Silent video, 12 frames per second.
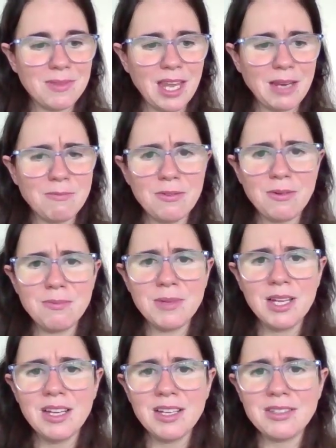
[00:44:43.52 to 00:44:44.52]
came from.
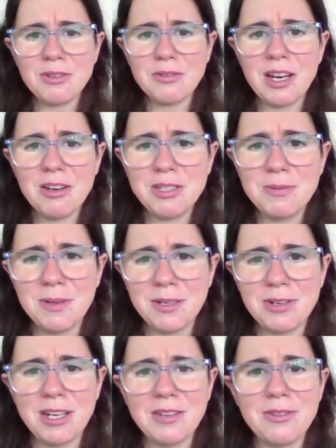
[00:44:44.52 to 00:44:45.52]
Sorry, I lost my
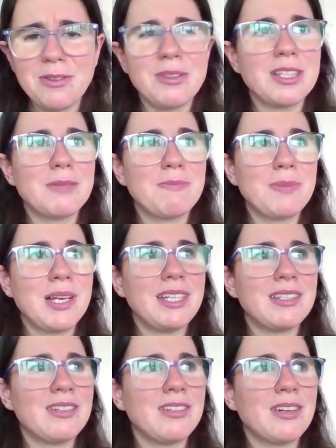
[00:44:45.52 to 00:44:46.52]
train of thought. There's a
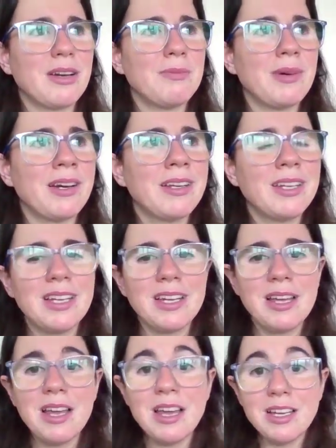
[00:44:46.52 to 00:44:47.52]
police car going by.
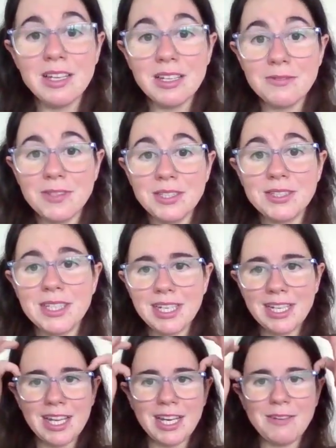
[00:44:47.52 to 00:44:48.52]

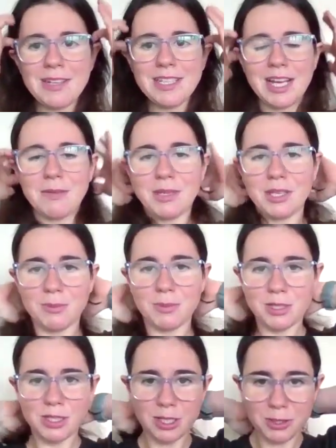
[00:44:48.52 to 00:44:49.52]
Confusing. Anyways, I'm
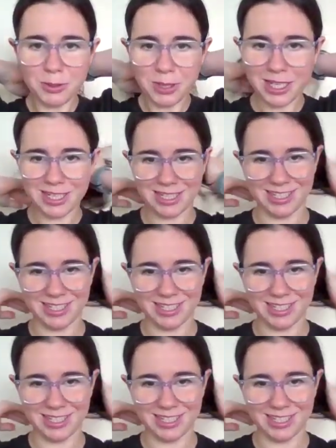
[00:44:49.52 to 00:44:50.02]
human too.